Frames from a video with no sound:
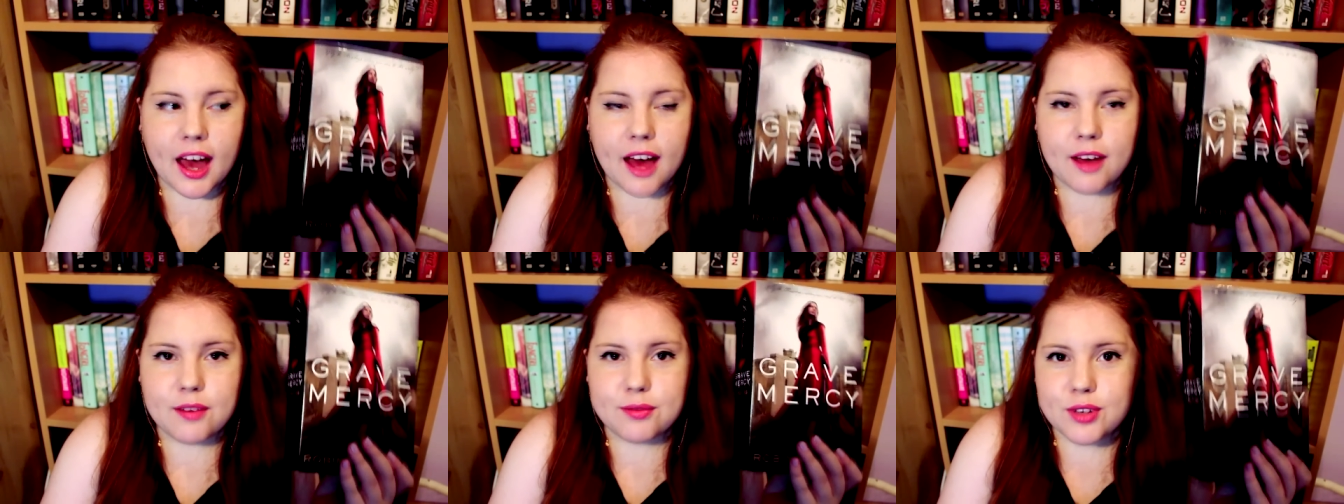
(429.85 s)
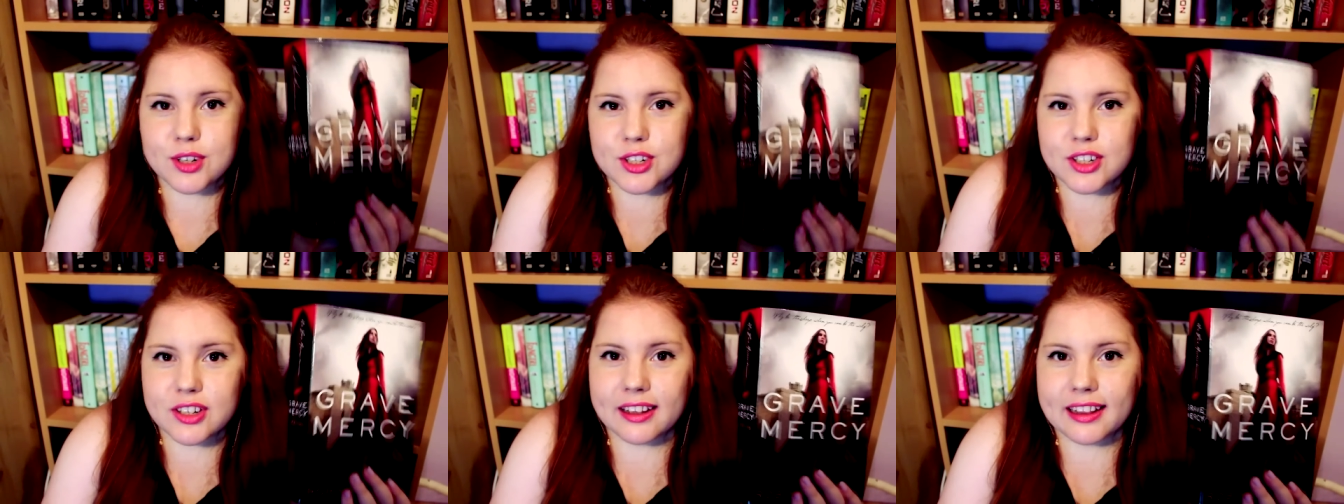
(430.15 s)

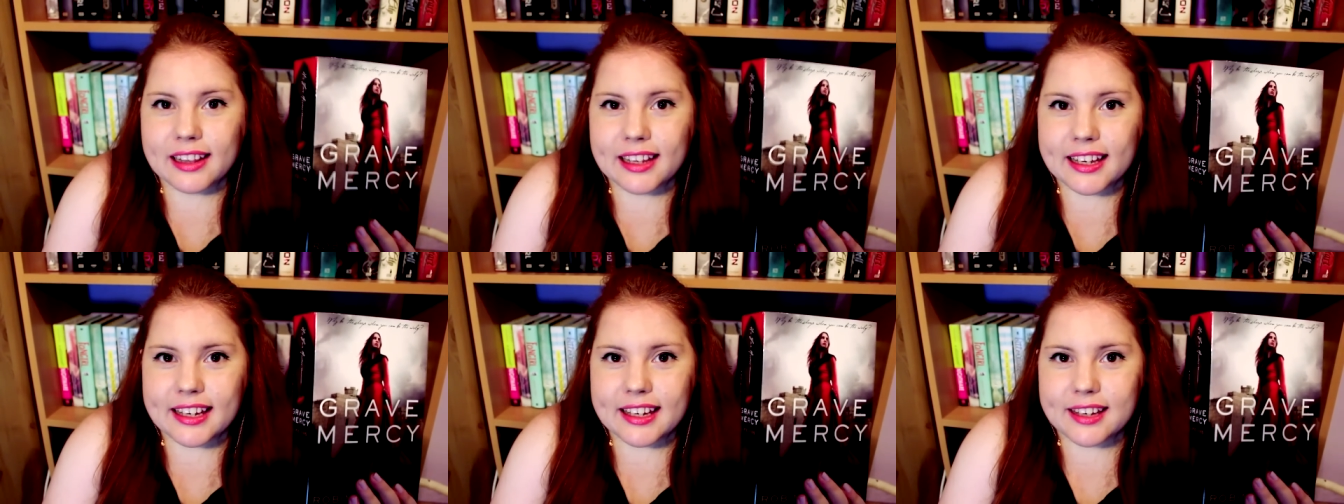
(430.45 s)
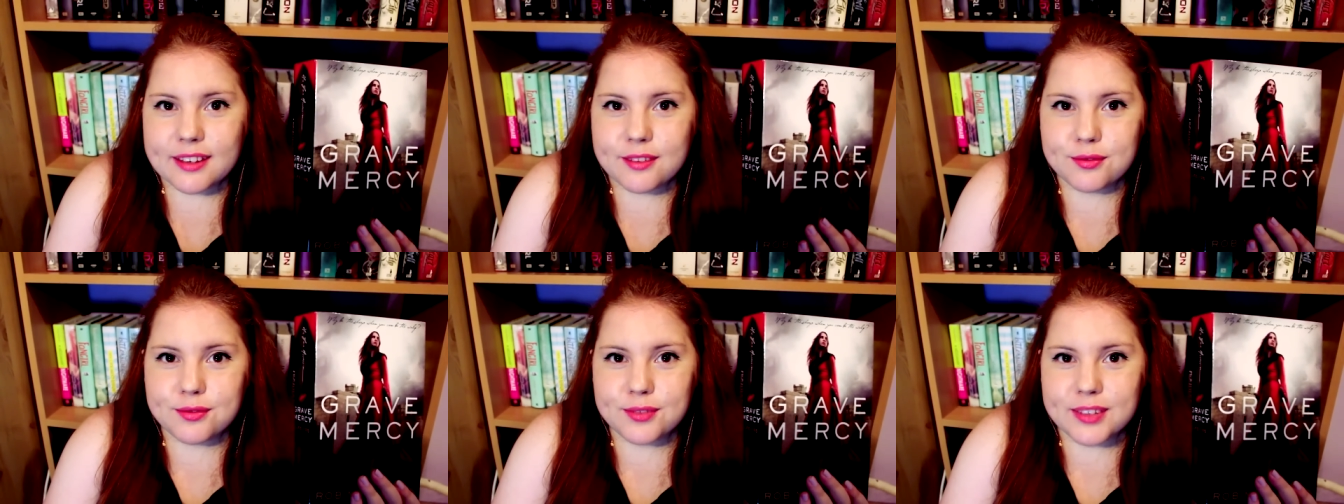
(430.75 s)

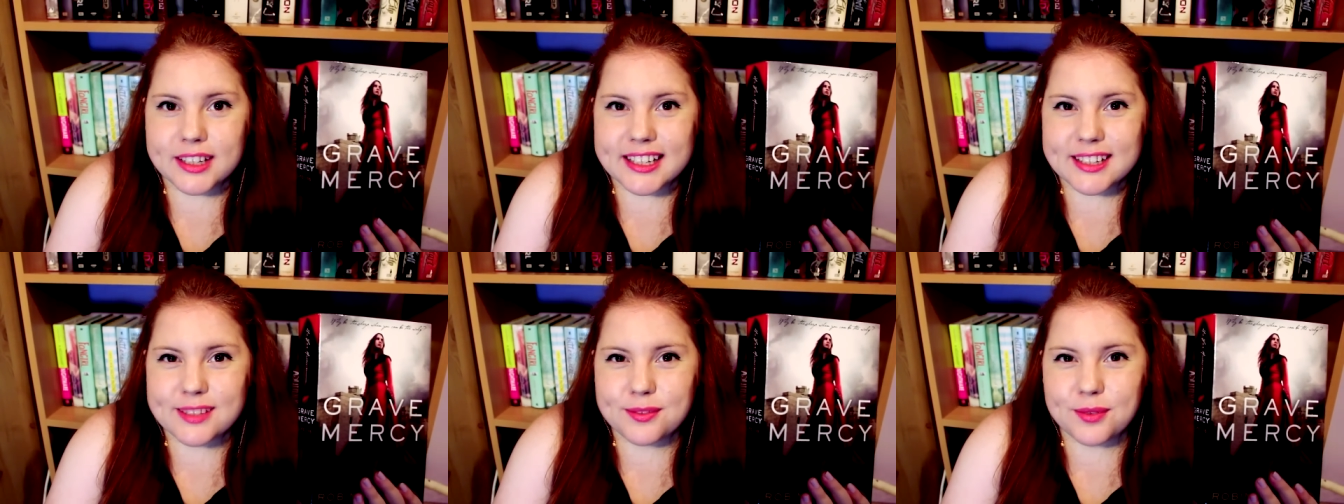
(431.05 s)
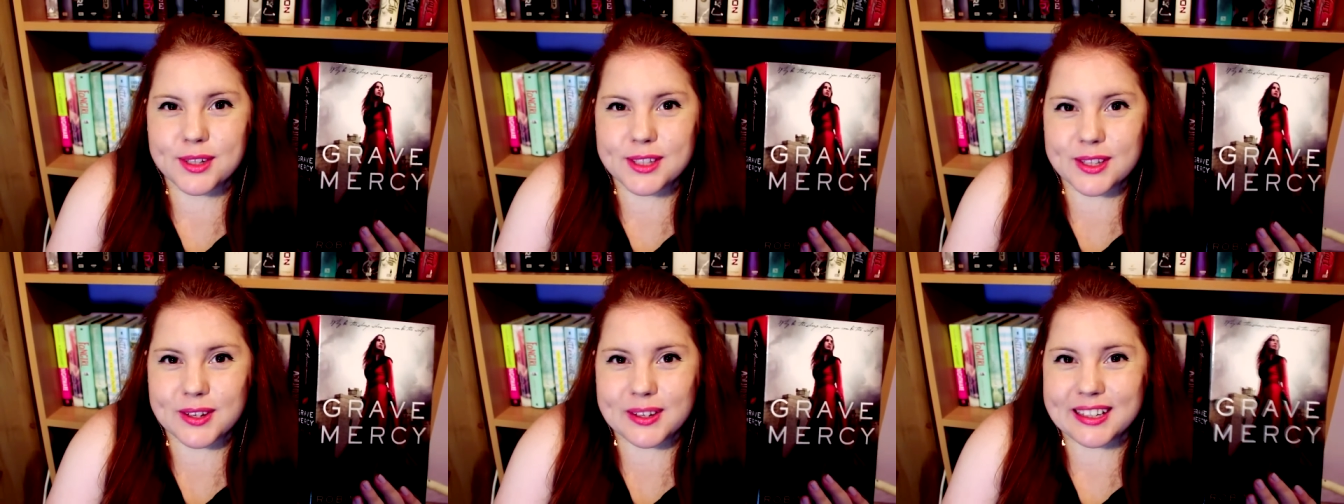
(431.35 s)
Unfortunately,
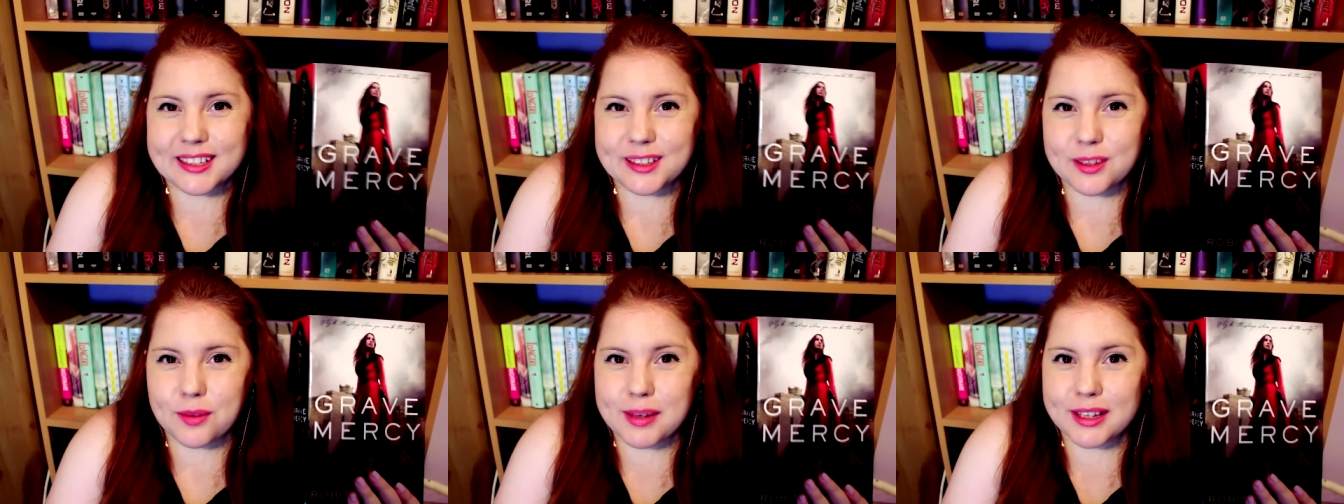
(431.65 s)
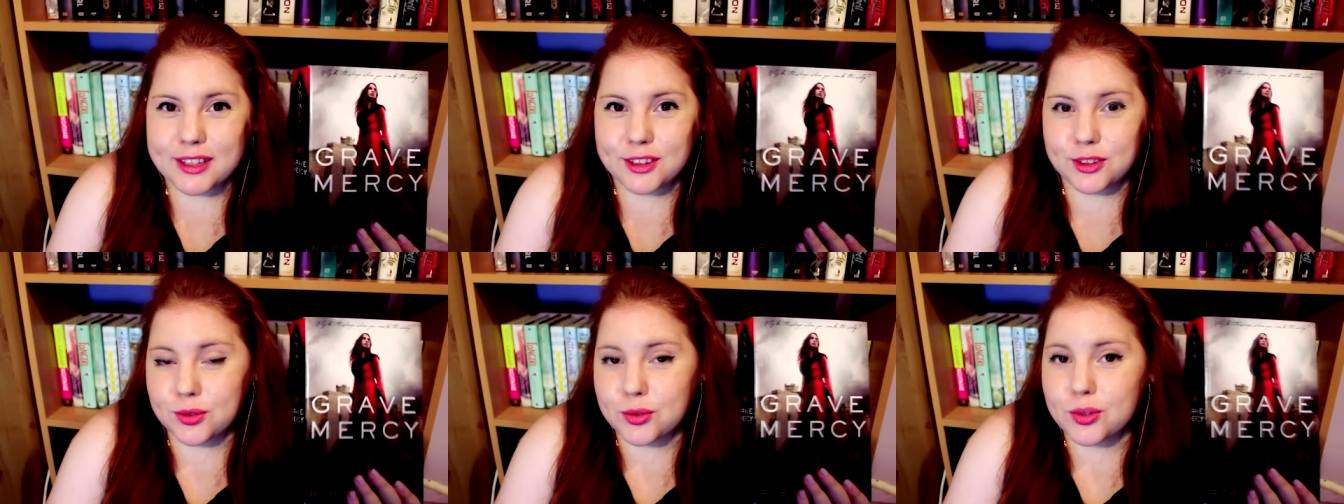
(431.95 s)
it was a little
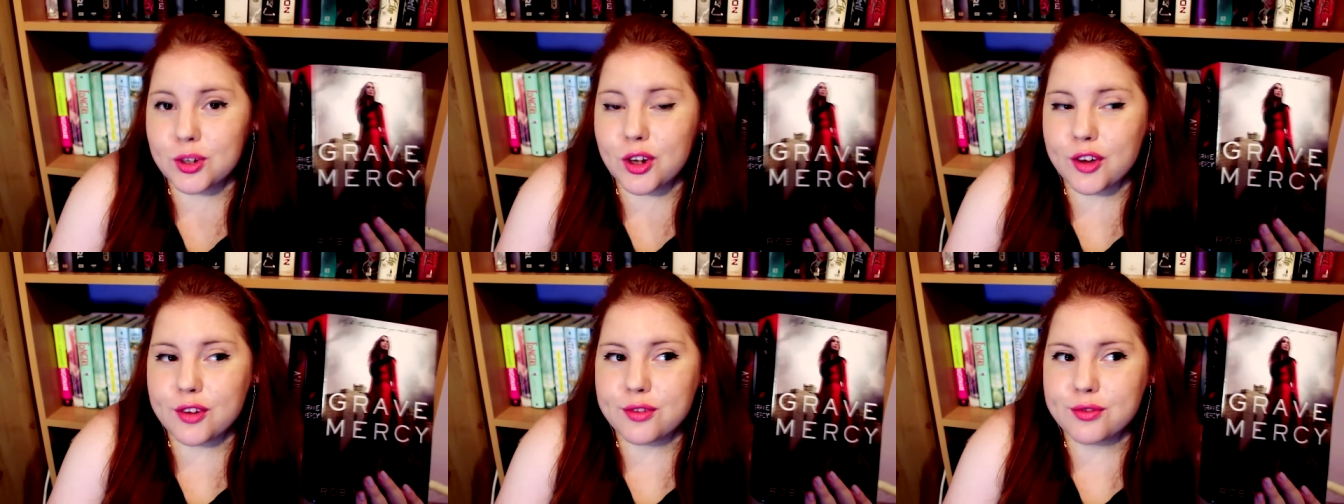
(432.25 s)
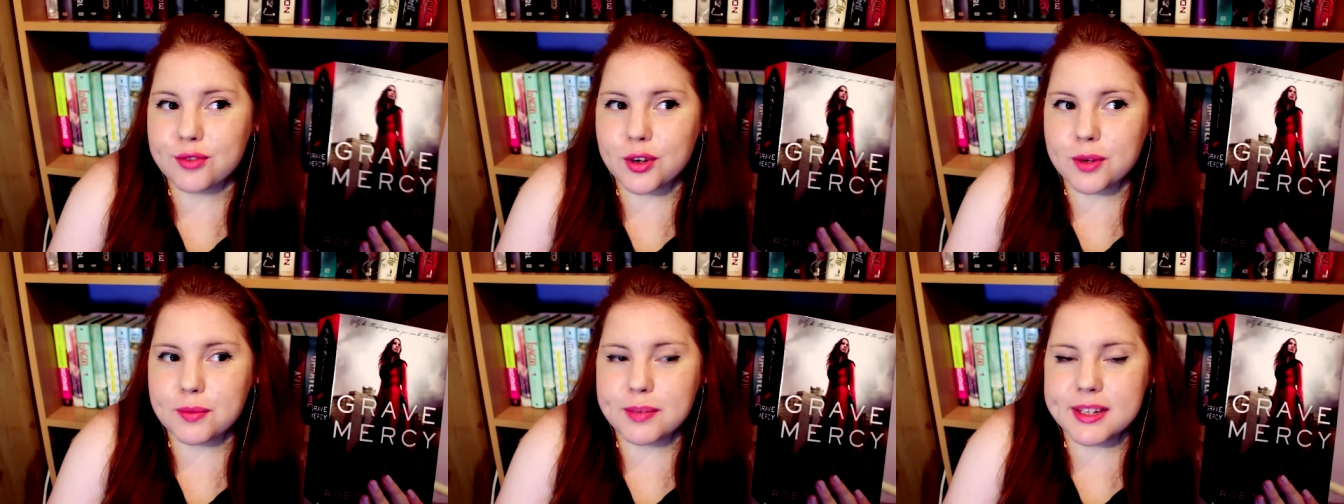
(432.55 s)
bit too long
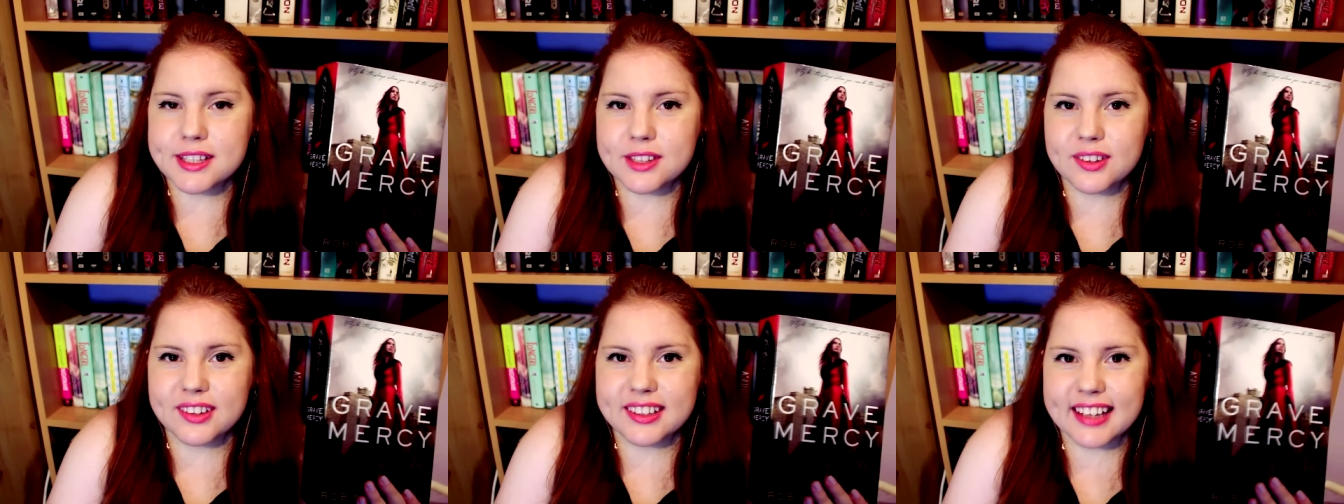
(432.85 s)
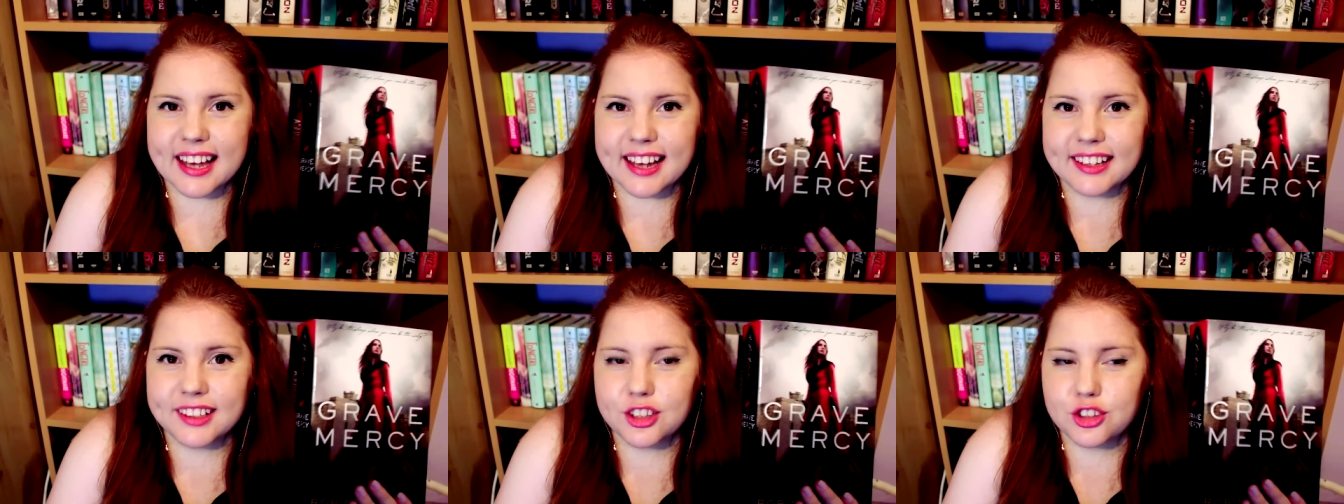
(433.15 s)
for me, so
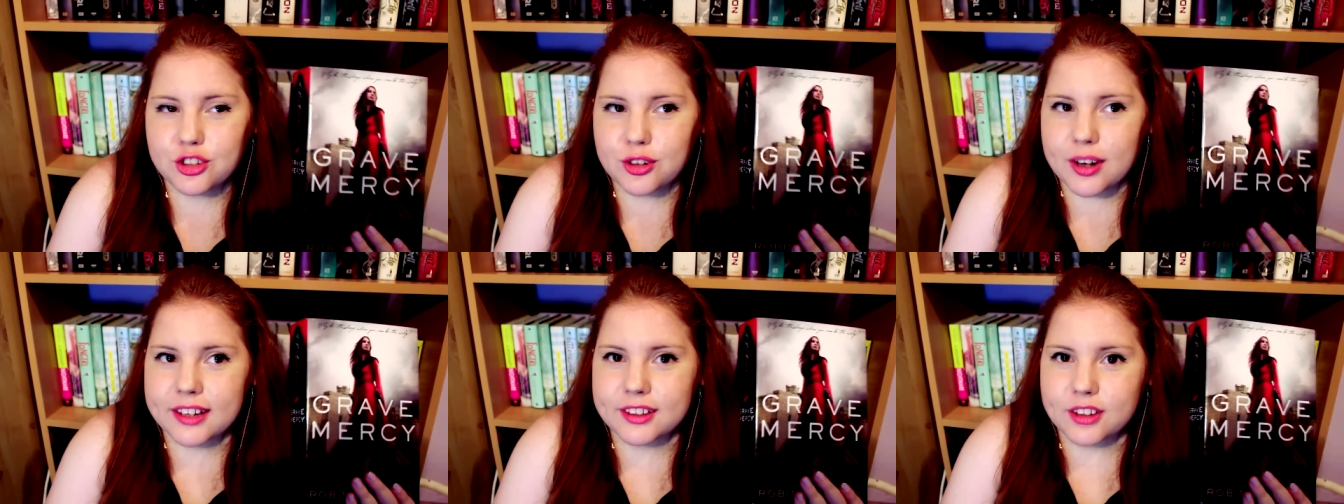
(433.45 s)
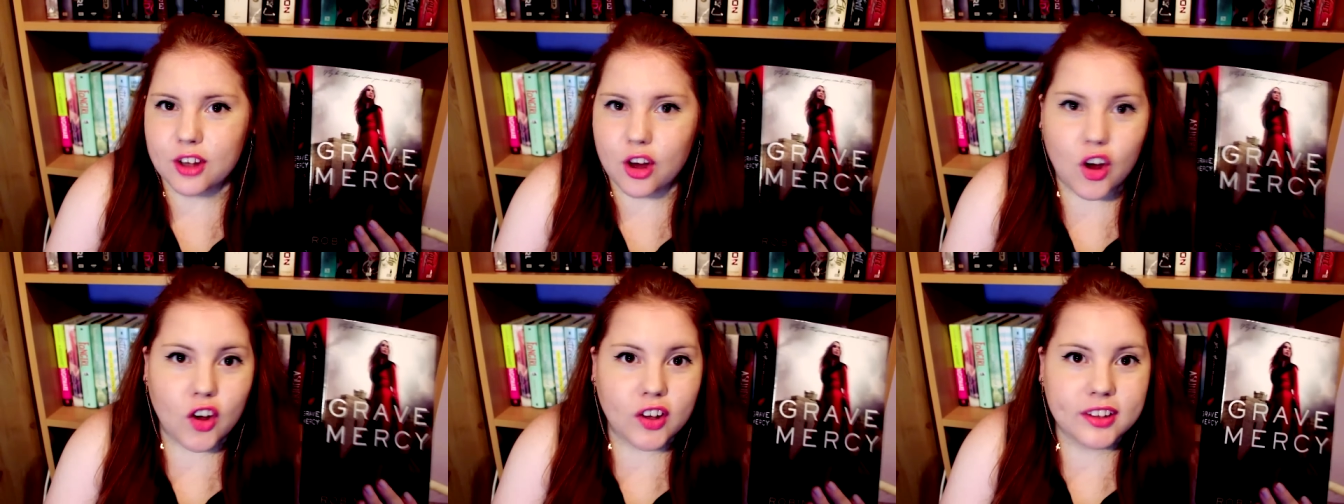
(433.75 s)
it kind of
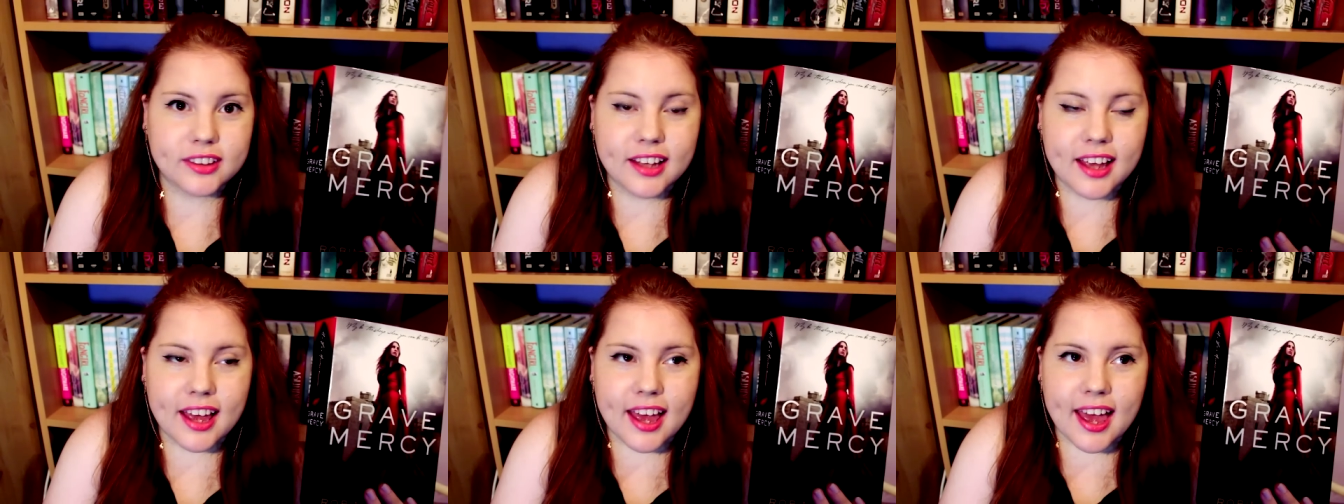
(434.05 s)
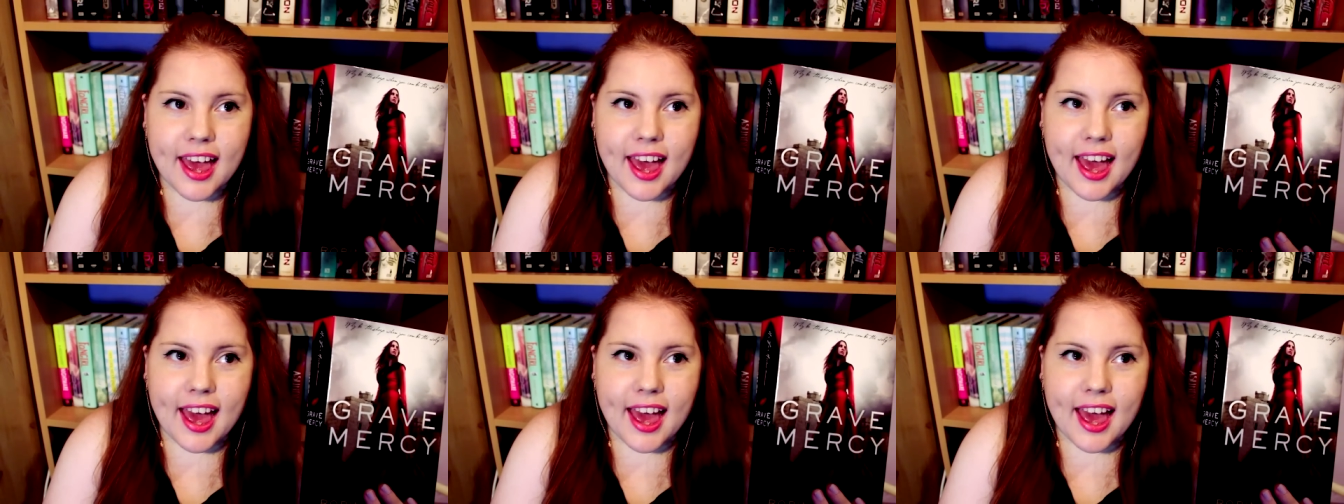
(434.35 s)
dragged on,